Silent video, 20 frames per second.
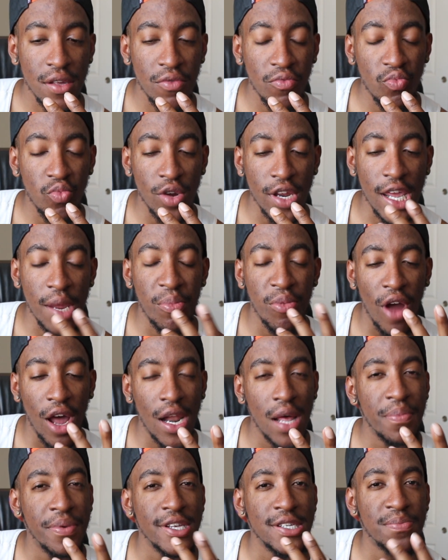when he
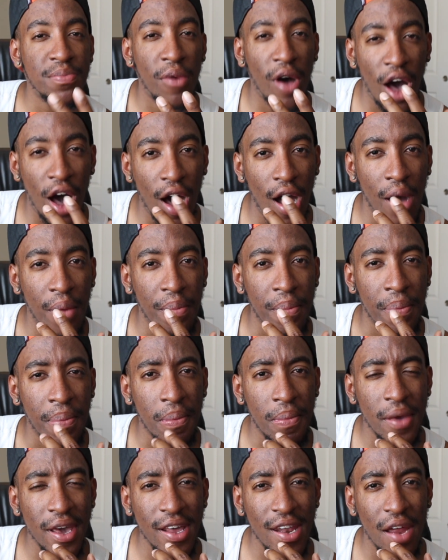brought up his
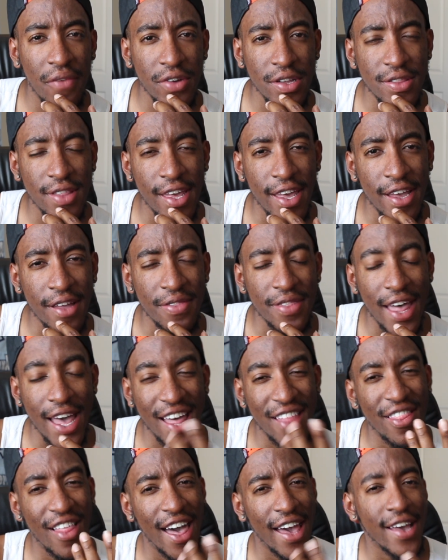mom and everything,
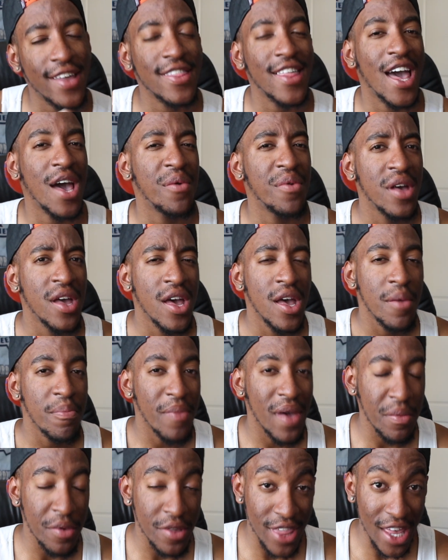that, like, that
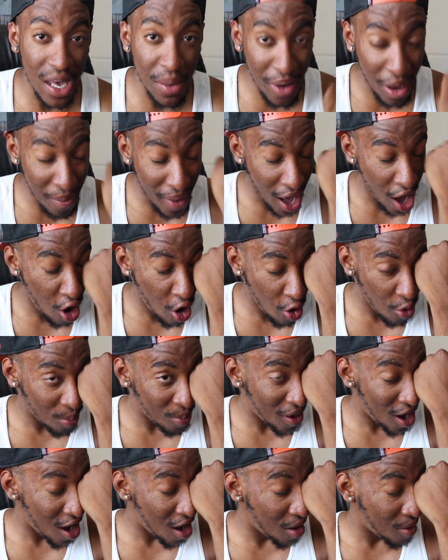made me think about my own
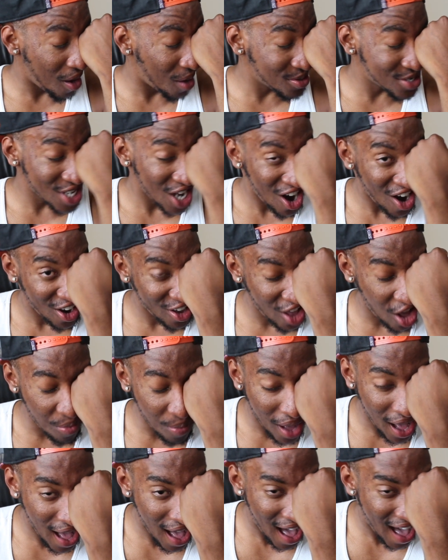mom. I'm sorry, y'all,
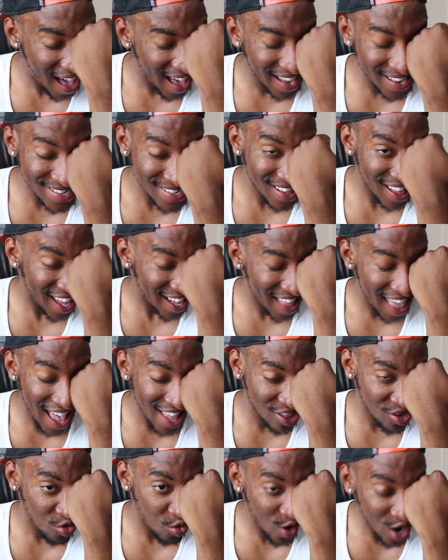my eyes, like,
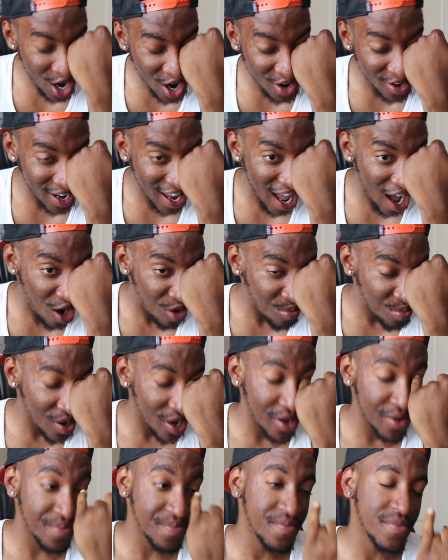acting weird now,
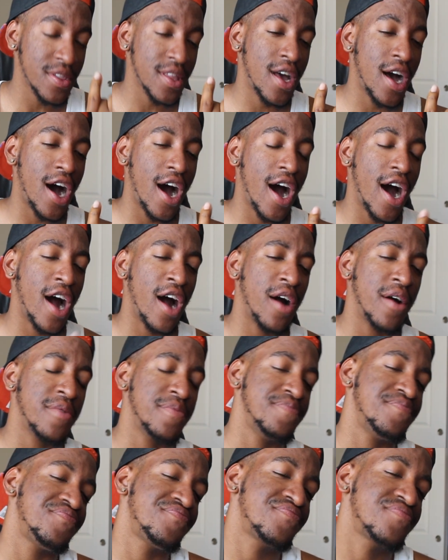but,
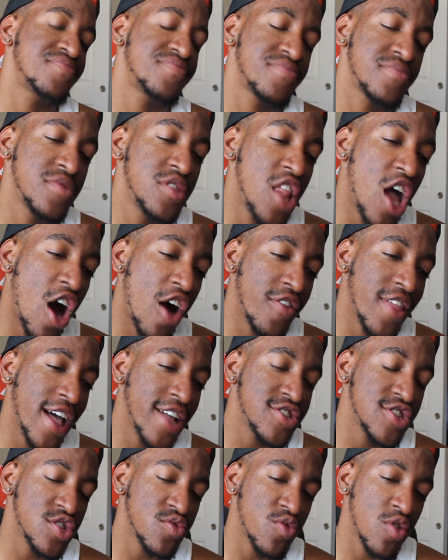no,
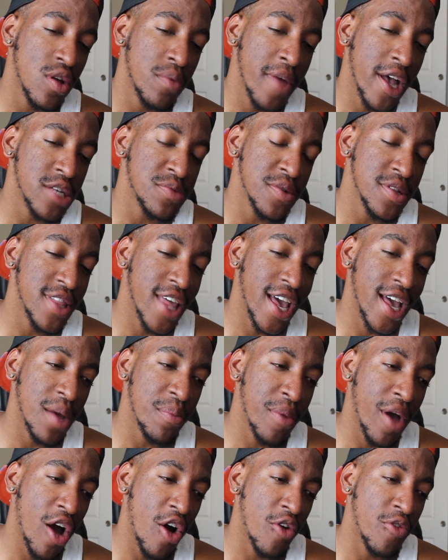that just really makes me think
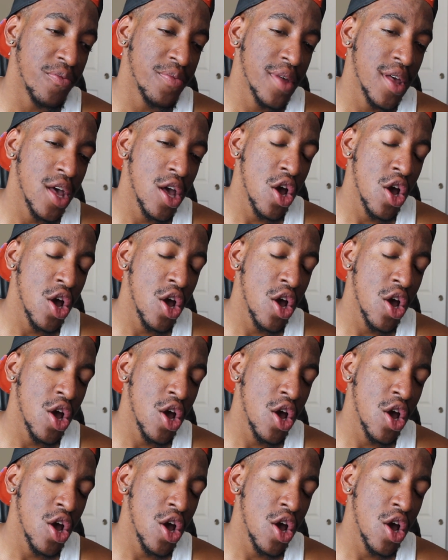about